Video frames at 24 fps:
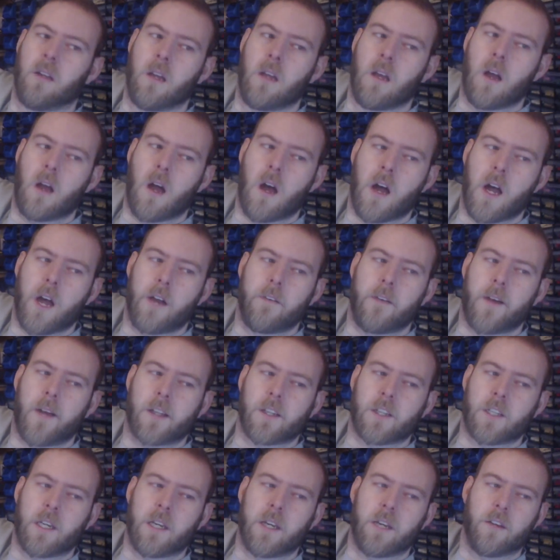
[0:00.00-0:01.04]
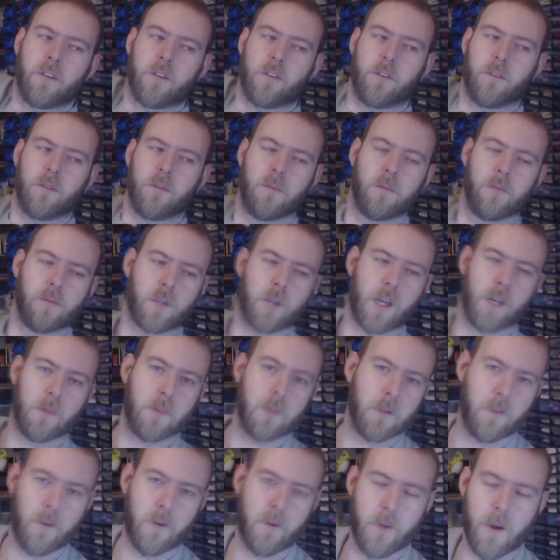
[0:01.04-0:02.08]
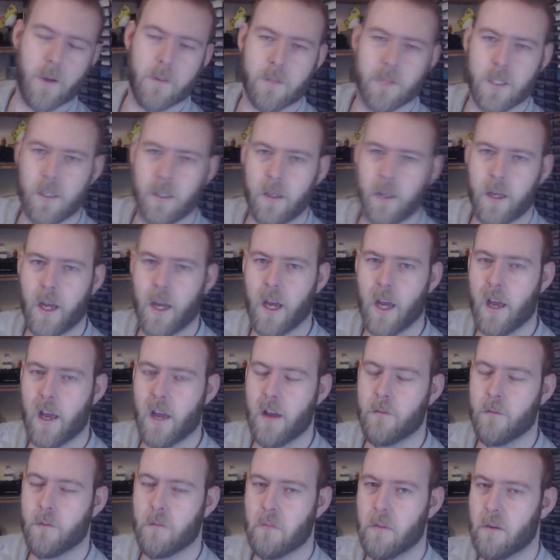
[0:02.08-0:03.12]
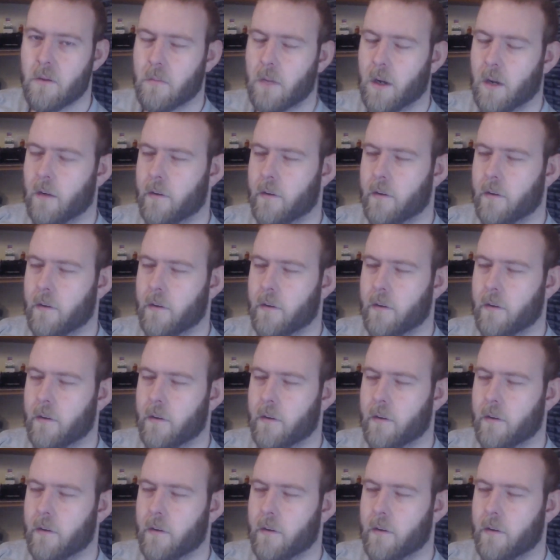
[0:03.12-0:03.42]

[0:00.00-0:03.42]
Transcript: are actually knuckle coupler equipped with Rebrickable